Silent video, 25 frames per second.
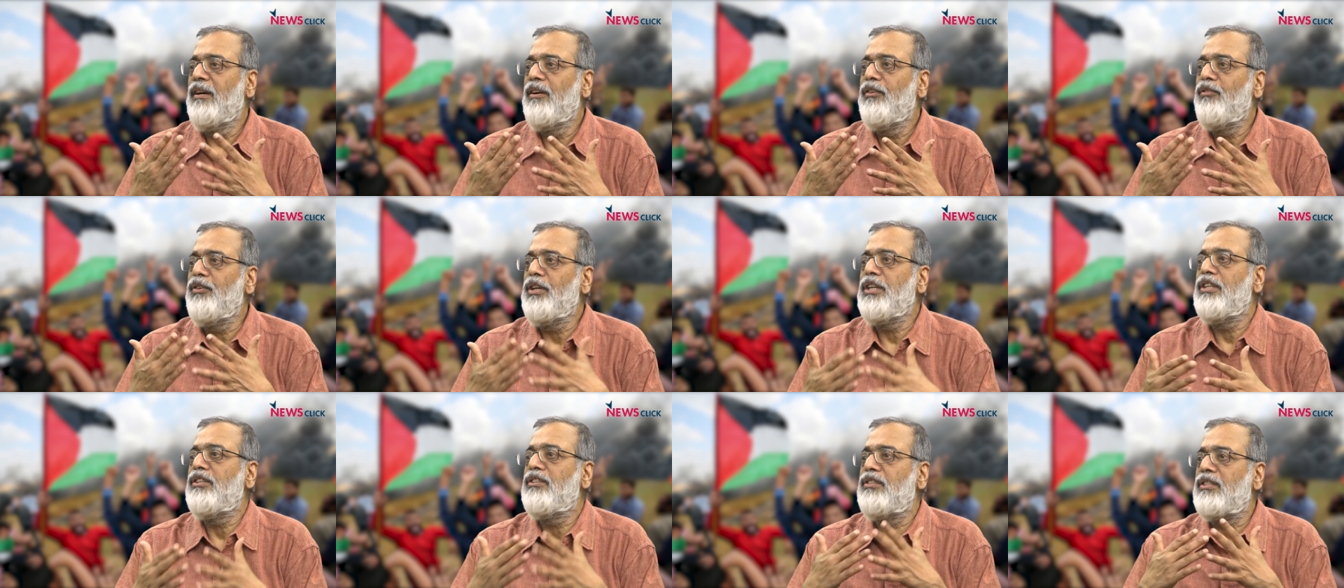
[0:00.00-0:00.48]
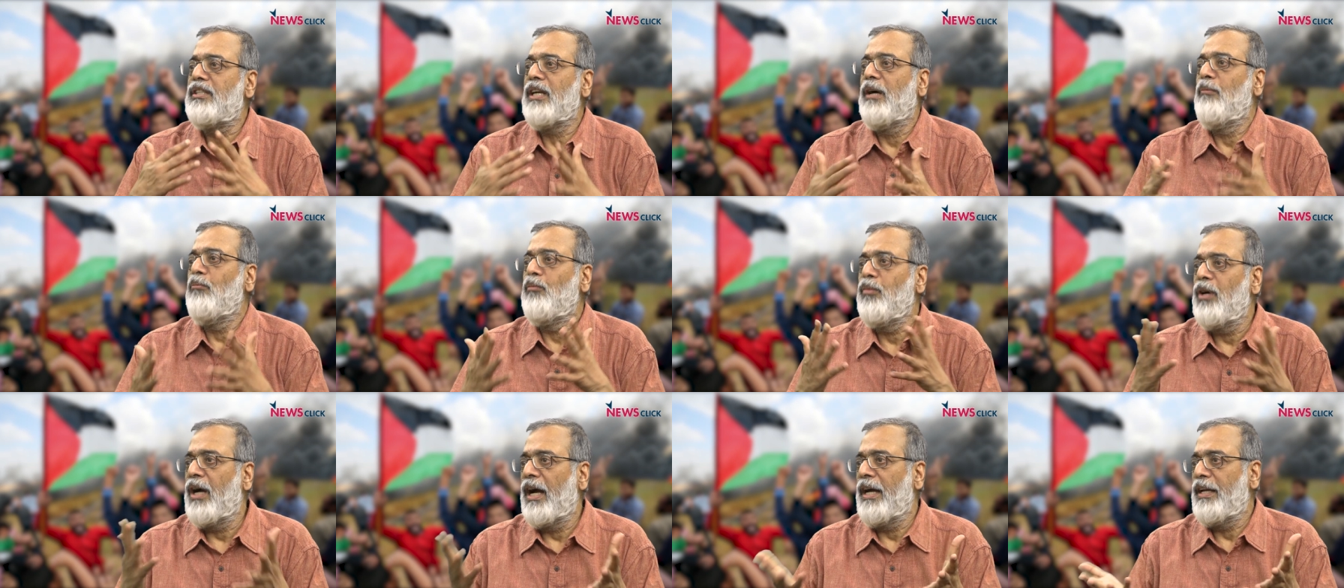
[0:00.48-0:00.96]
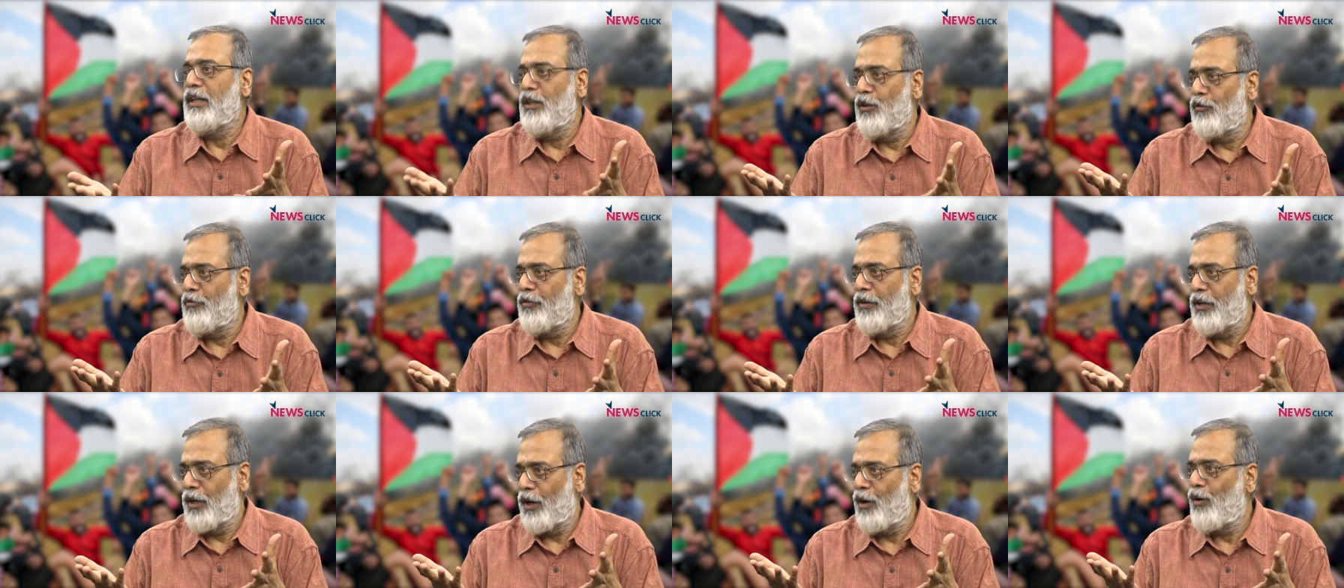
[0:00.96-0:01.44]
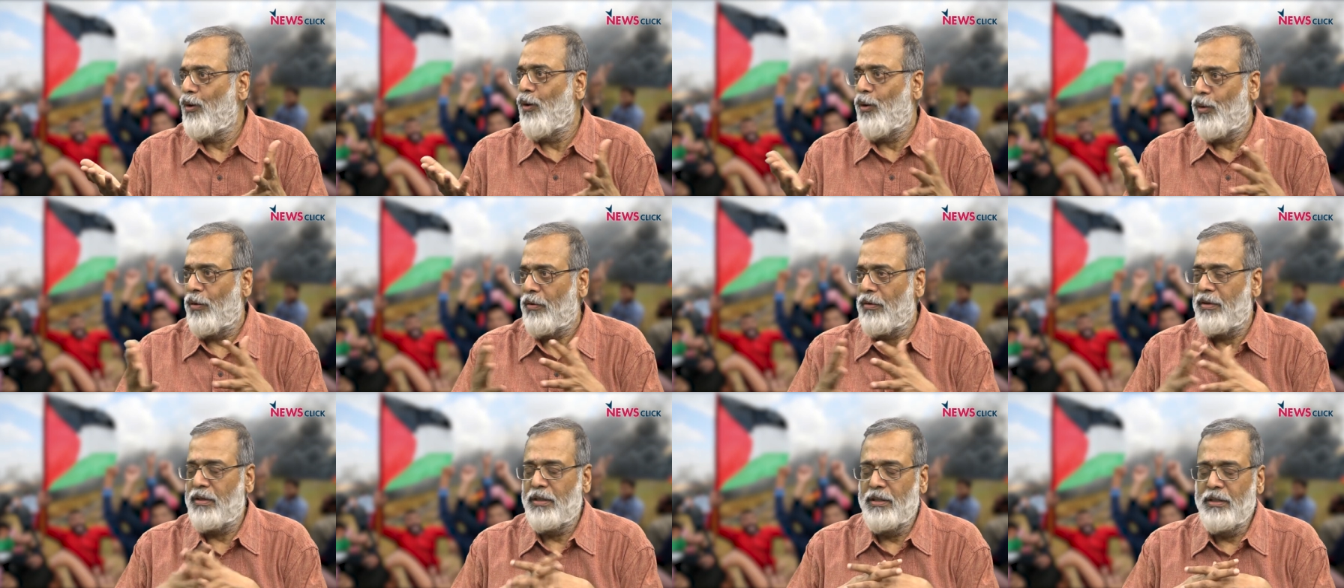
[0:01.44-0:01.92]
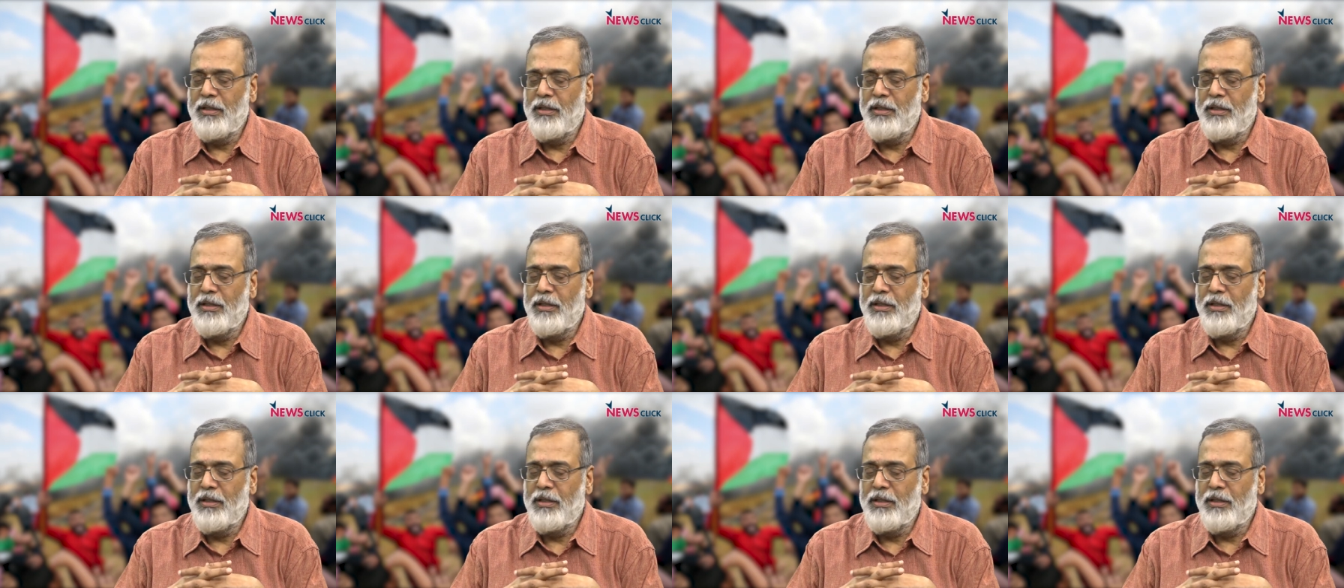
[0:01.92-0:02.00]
reach some kind of an accord.